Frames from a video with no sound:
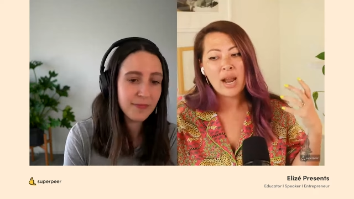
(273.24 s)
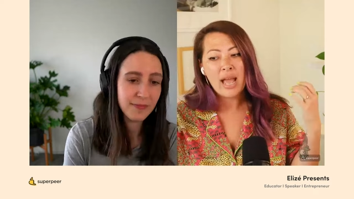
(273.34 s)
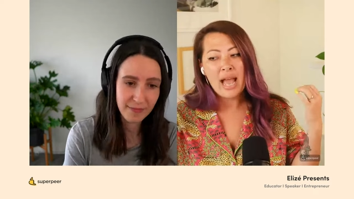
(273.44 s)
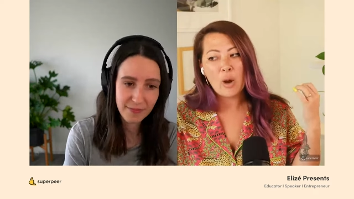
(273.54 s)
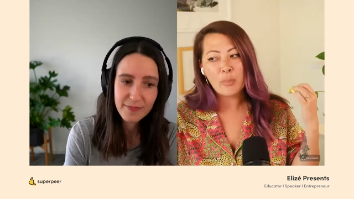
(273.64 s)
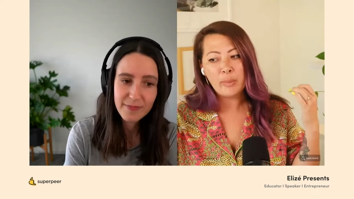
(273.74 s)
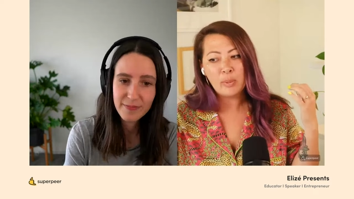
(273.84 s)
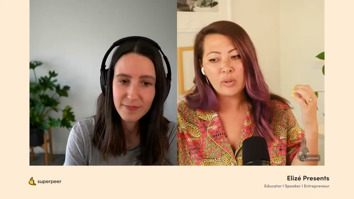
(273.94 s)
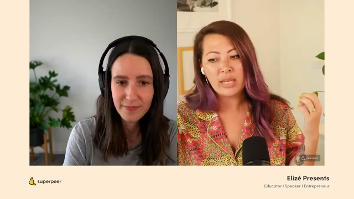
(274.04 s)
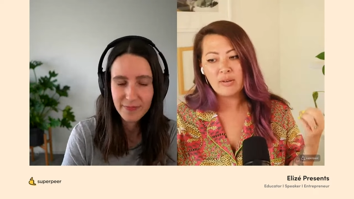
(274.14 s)
Speaker 1: how
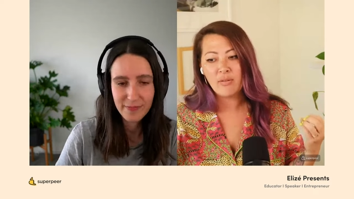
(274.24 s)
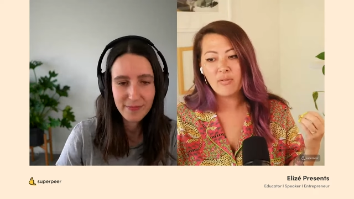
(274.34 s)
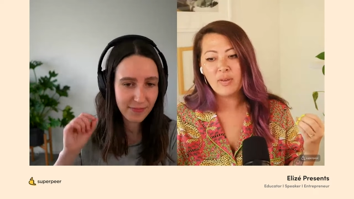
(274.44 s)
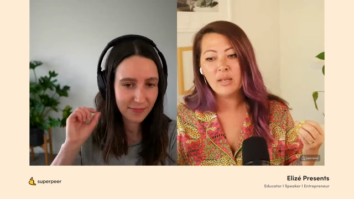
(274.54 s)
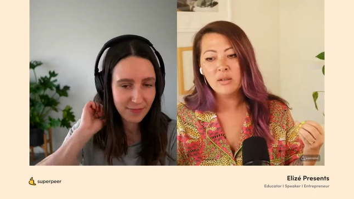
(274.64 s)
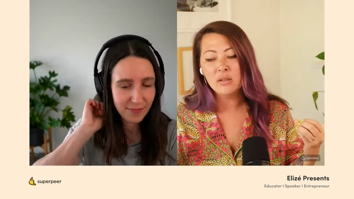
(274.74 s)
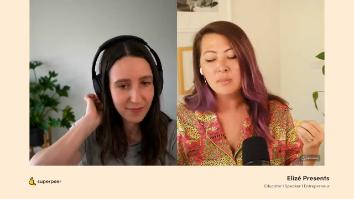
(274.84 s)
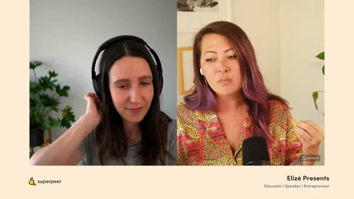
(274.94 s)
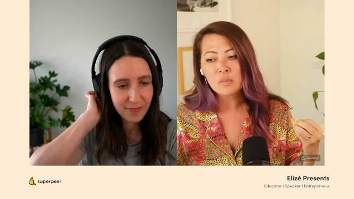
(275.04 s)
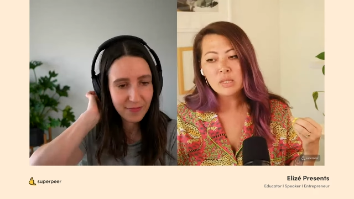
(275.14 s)
people can
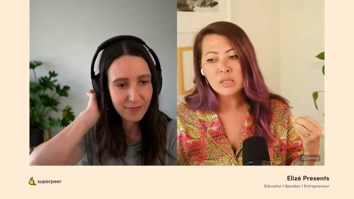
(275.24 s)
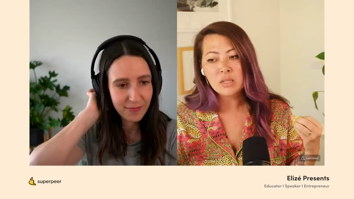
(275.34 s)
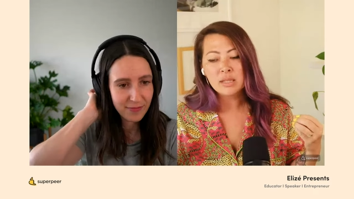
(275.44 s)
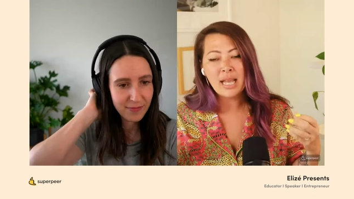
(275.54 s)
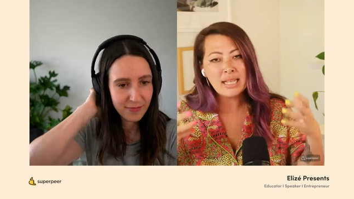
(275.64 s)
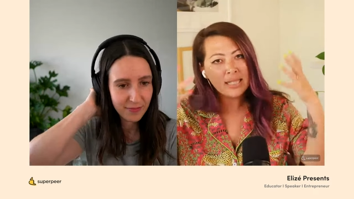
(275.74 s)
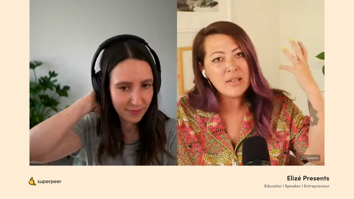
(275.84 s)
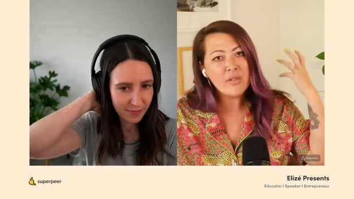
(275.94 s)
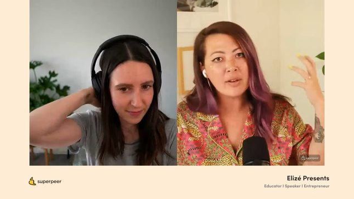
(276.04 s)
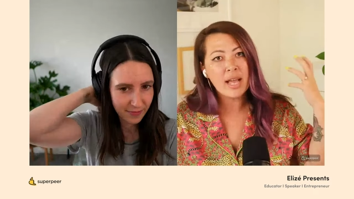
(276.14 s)
feel less
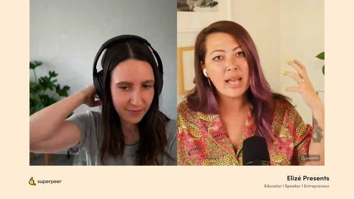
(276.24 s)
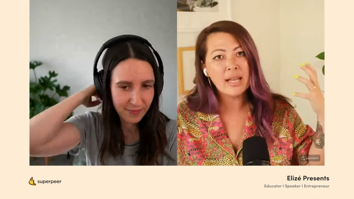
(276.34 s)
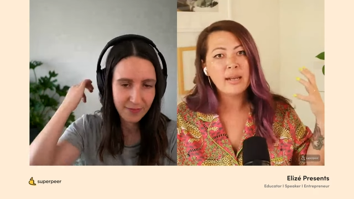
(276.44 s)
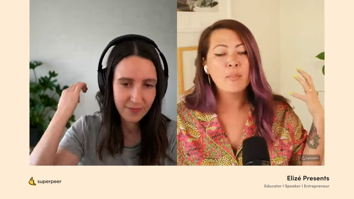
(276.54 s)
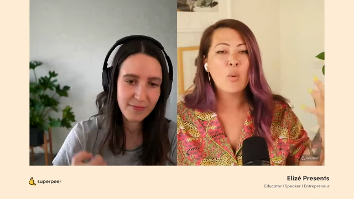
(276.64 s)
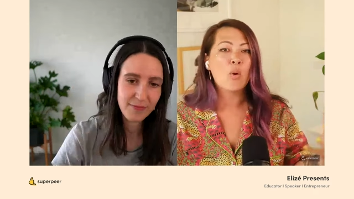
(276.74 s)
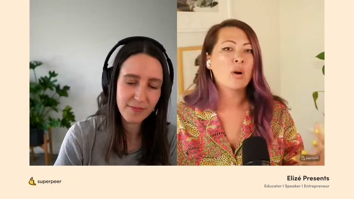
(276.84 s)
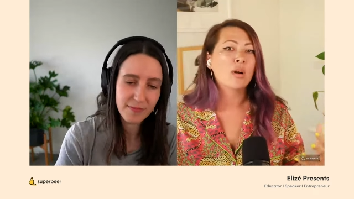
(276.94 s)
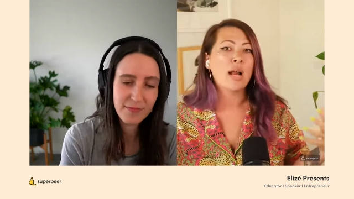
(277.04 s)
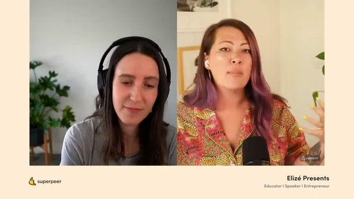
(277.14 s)
in their head
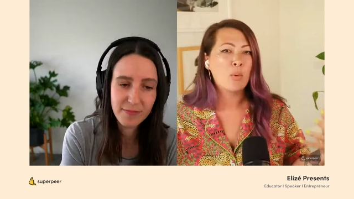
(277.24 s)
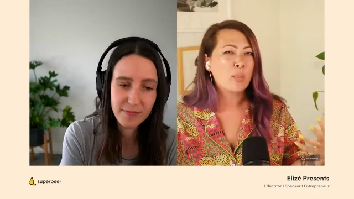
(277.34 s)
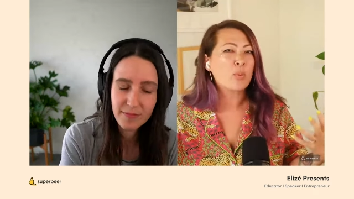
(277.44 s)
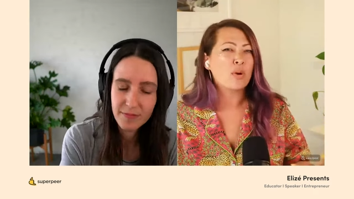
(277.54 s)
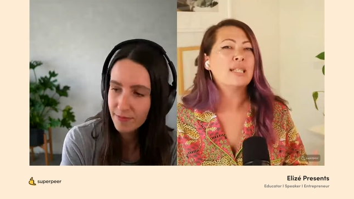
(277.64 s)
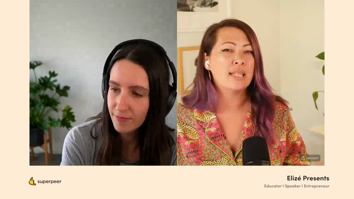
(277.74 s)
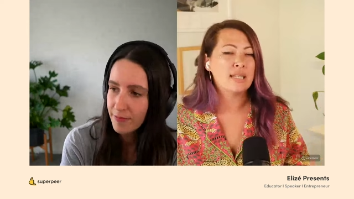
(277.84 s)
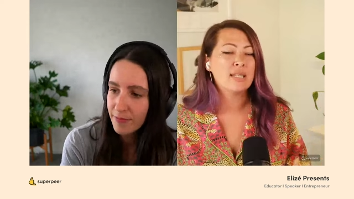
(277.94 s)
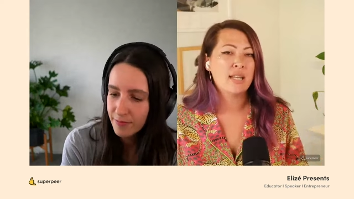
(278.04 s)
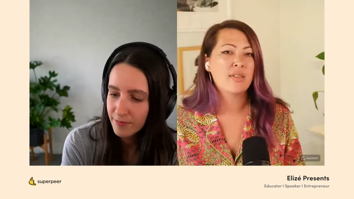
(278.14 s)
more mm. and more
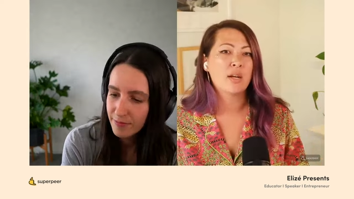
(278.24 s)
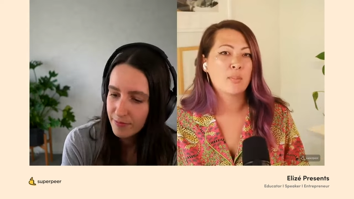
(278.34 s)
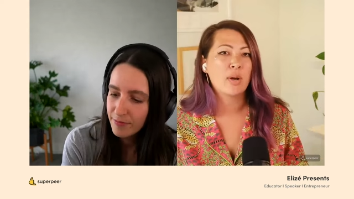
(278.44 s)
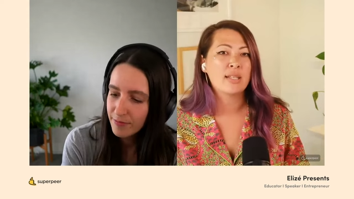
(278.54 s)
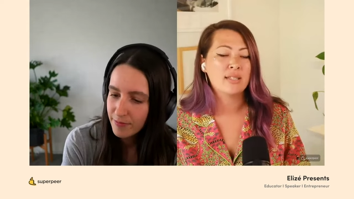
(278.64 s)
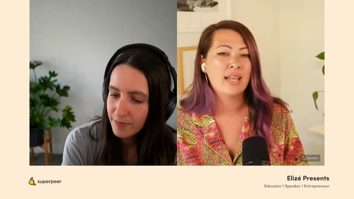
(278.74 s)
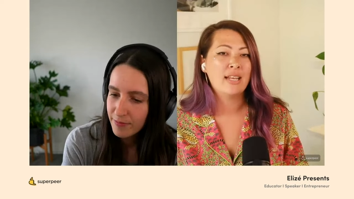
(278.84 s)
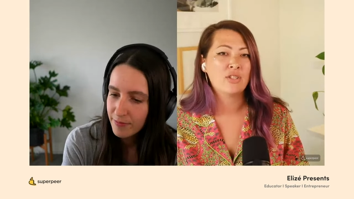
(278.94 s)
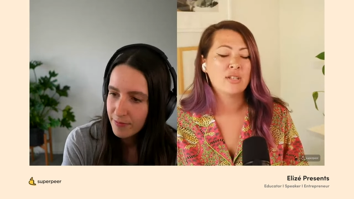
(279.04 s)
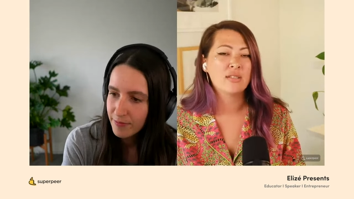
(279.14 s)
present in their
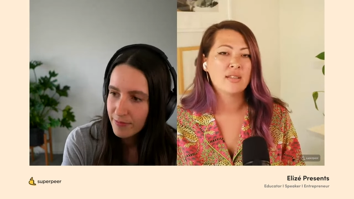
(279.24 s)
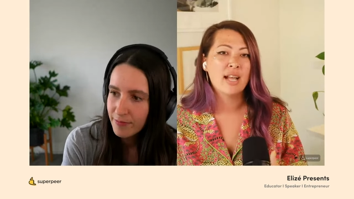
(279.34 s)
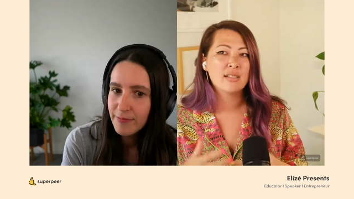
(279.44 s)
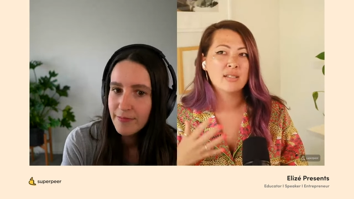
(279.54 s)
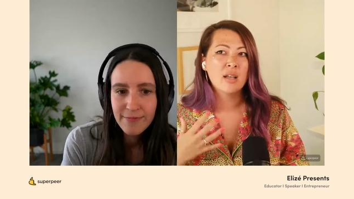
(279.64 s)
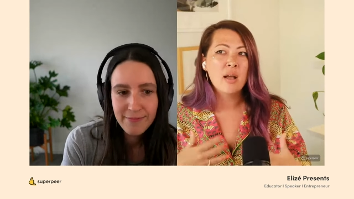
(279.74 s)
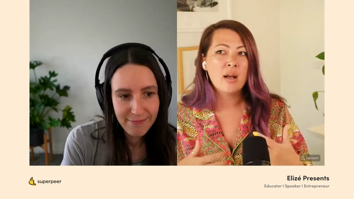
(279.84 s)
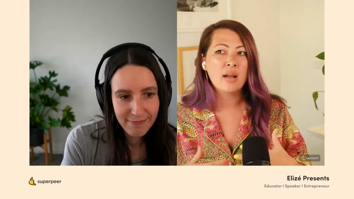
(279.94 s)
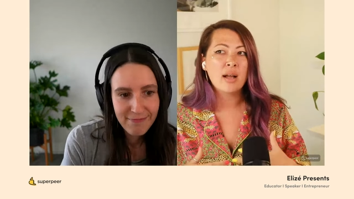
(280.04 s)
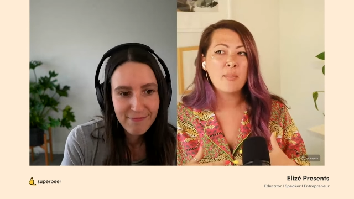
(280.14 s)
presentations and that's
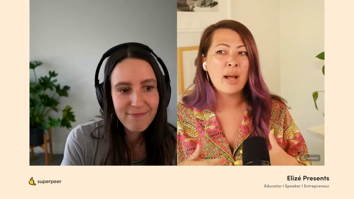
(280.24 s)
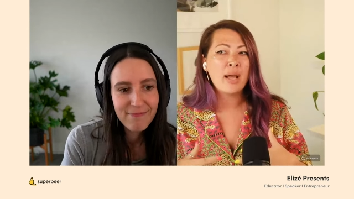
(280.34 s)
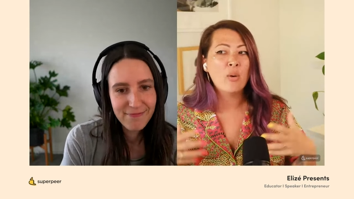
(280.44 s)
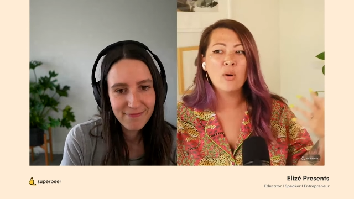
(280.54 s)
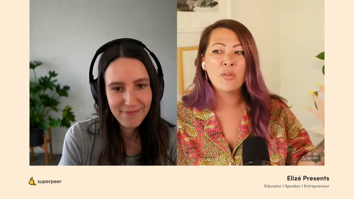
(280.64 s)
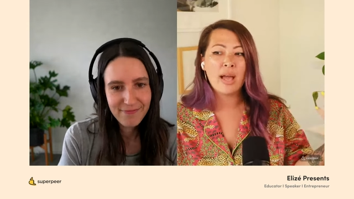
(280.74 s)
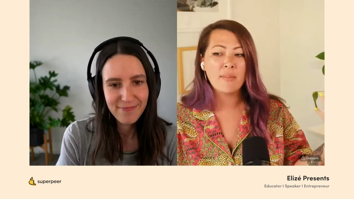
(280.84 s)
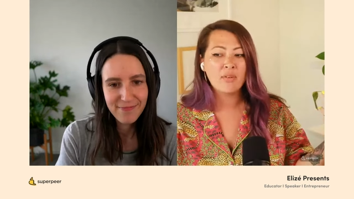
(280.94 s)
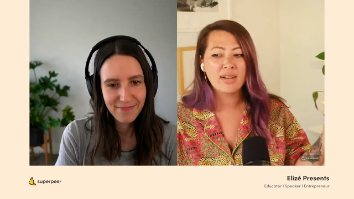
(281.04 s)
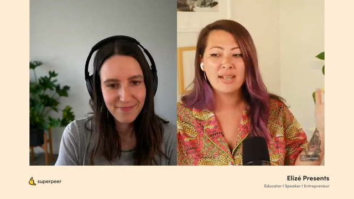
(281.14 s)
uh, my whole
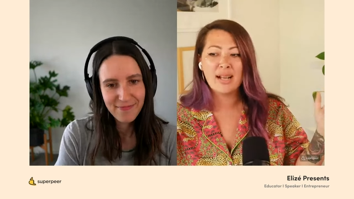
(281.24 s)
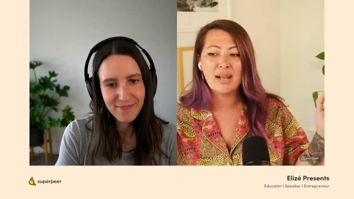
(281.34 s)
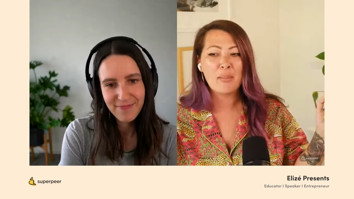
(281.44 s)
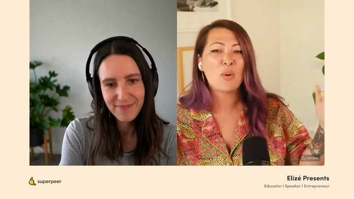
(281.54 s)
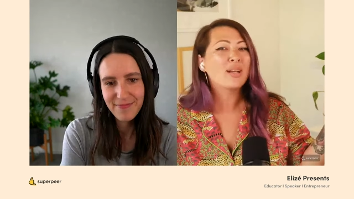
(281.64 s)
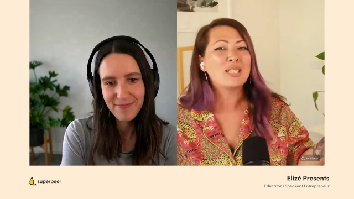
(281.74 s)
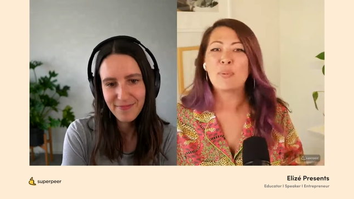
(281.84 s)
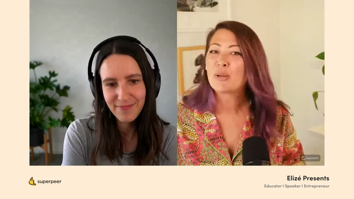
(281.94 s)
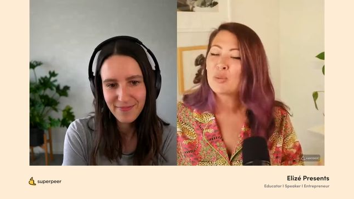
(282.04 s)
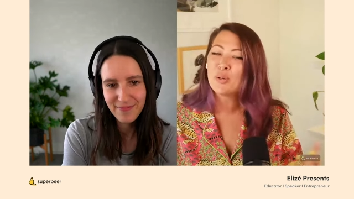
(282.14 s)
i'm very I'm uh, quite
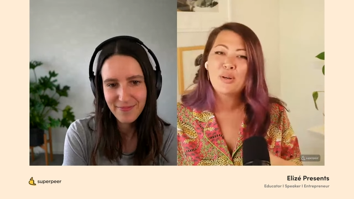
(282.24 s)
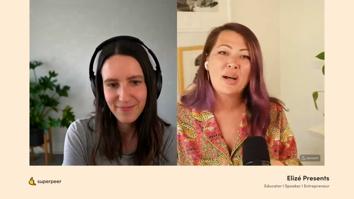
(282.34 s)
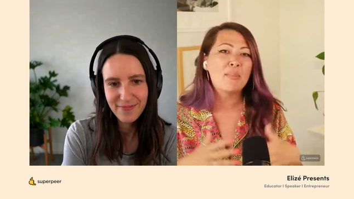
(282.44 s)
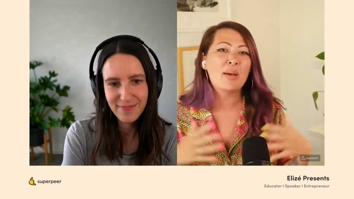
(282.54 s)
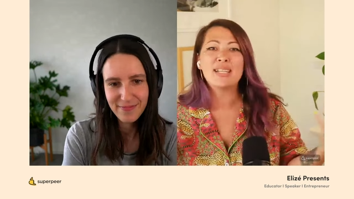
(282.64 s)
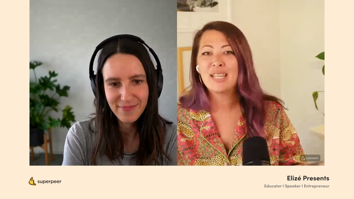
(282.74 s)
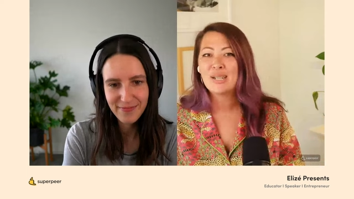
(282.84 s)
spiritual i meditate a